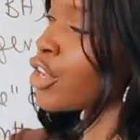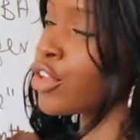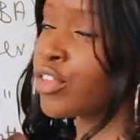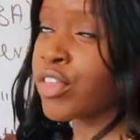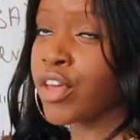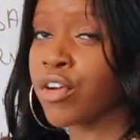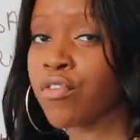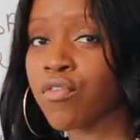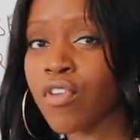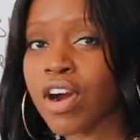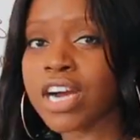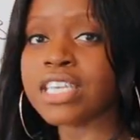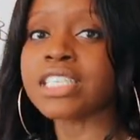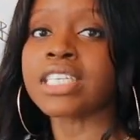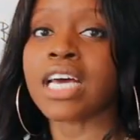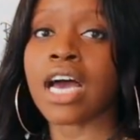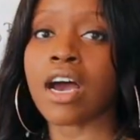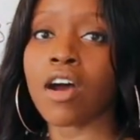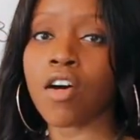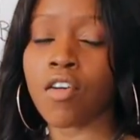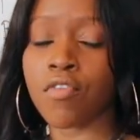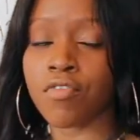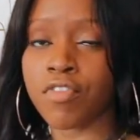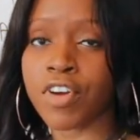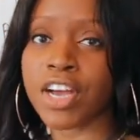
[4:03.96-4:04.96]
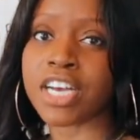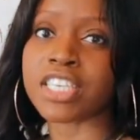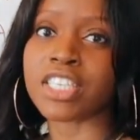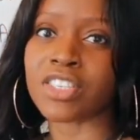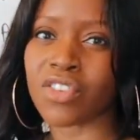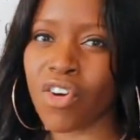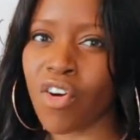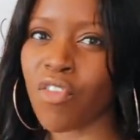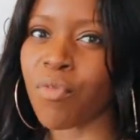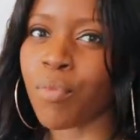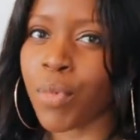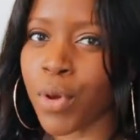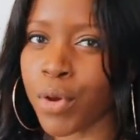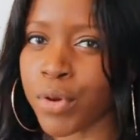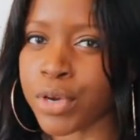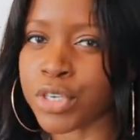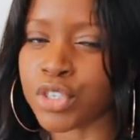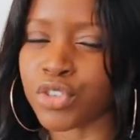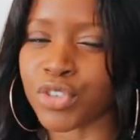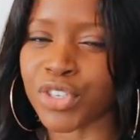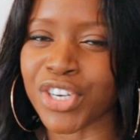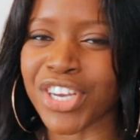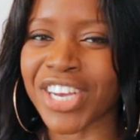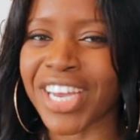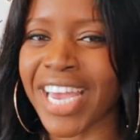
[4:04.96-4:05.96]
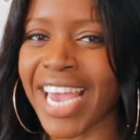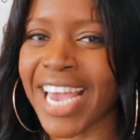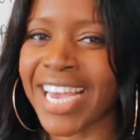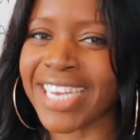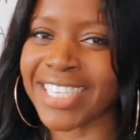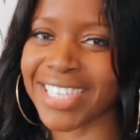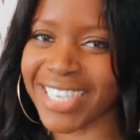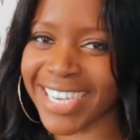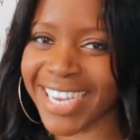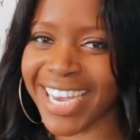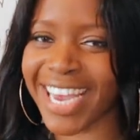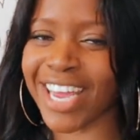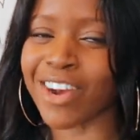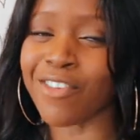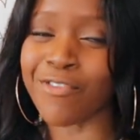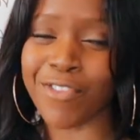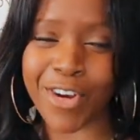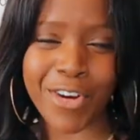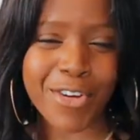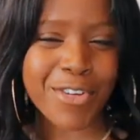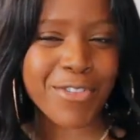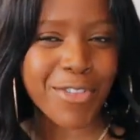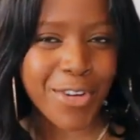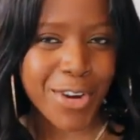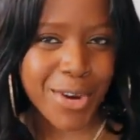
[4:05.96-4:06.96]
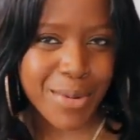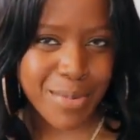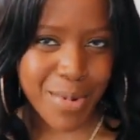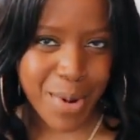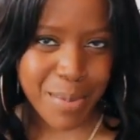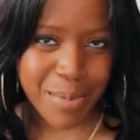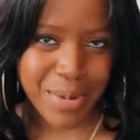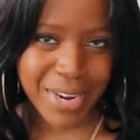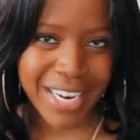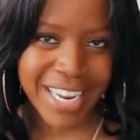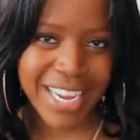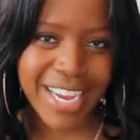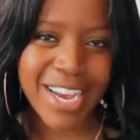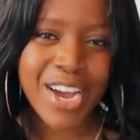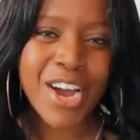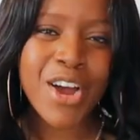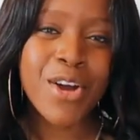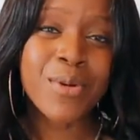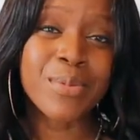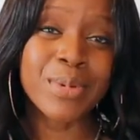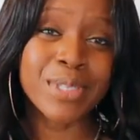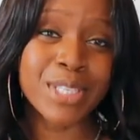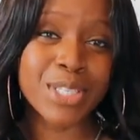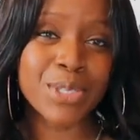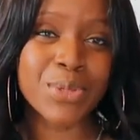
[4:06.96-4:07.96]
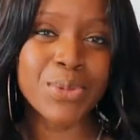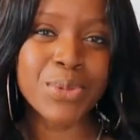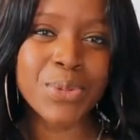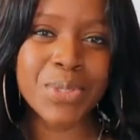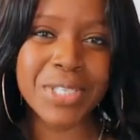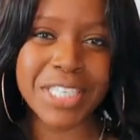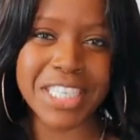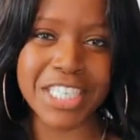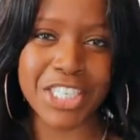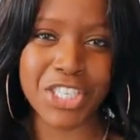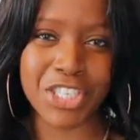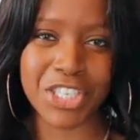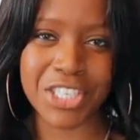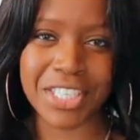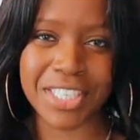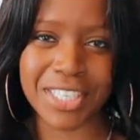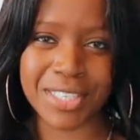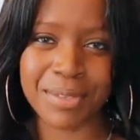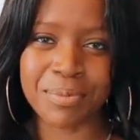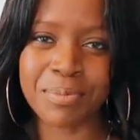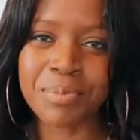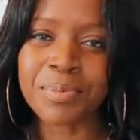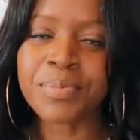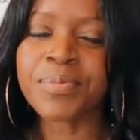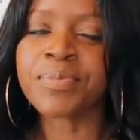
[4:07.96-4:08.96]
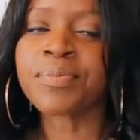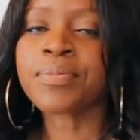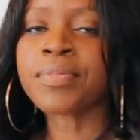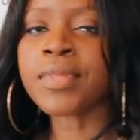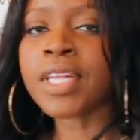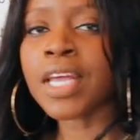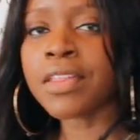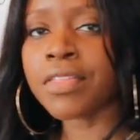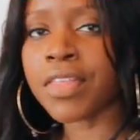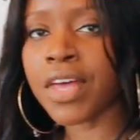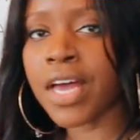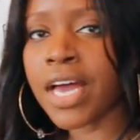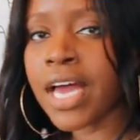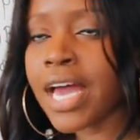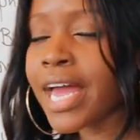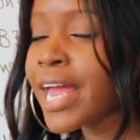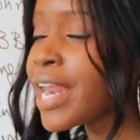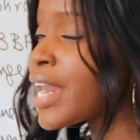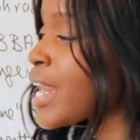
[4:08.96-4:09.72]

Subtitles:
you then write out a verse of poetry, okay? So again, very, very popular with school teachers. The